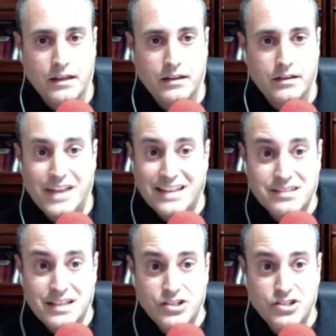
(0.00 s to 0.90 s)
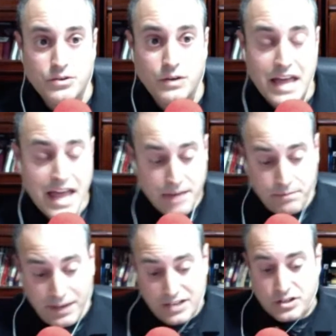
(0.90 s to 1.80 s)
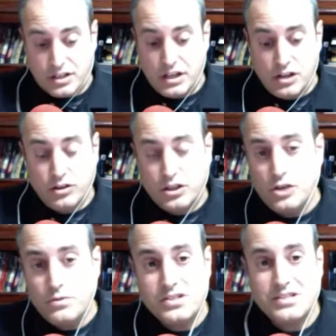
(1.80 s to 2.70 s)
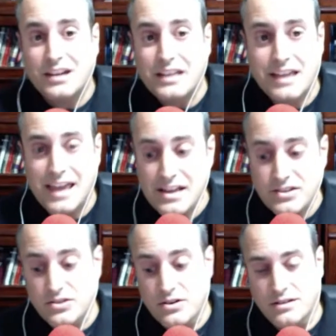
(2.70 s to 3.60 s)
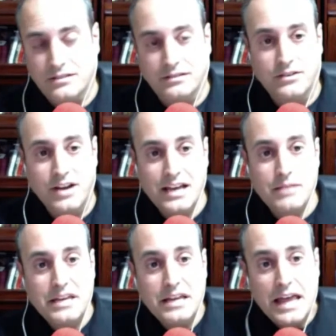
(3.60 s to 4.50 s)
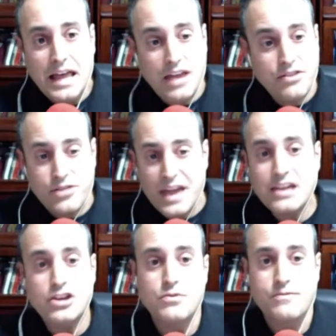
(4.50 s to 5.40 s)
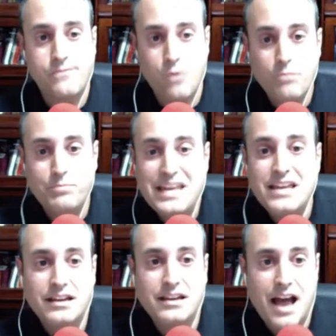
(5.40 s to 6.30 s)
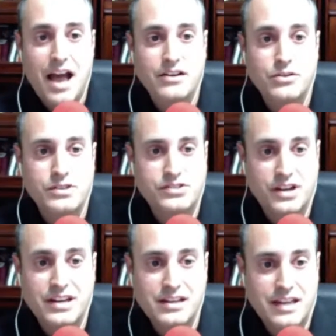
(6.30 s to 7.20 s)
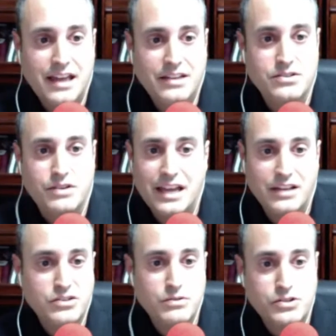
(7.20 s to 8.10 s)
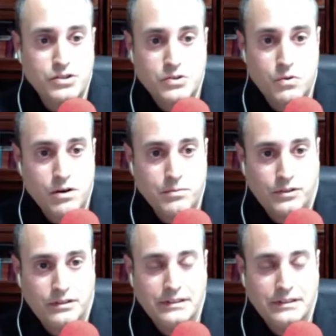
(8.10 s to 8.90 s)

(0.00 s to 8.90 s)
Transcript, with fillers: That's the issue. And Patrick, look, you study cancer, right? I mean, and thank you for being a guy who is studying cancer. Cancer is, is horrible.